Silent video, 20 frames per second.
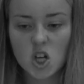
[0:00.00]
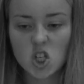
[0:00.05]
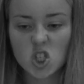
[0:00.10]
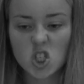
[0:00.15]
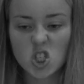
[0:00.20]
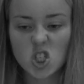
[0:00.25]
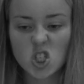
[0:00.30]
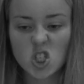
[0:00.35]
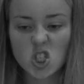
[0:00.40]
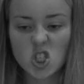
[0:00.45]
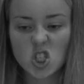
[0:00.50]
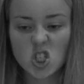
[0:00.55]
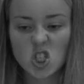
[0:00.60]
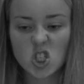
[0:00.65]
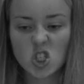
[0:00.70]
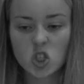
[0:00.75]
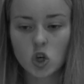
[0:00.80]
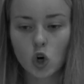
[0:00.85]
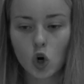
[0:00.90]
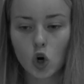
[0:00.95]

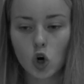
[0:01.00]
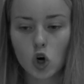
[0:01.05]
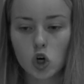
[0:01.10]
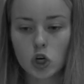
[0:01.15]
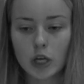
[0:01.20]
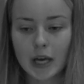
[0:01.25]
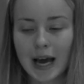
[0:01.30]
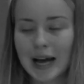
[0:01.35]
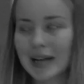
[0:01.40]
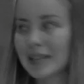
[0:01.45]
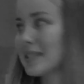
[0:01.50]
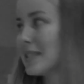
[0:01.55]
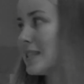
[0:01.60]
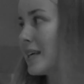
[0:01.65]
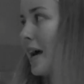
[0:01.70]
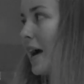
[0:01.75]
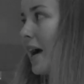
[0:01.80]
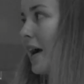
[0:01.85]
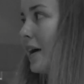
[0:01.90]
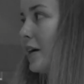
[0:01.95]
Sugar honey iced
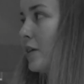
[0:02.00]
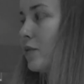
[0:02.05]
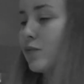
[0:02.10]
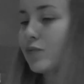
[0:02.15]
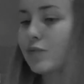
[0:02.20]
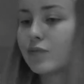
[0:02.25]
tea.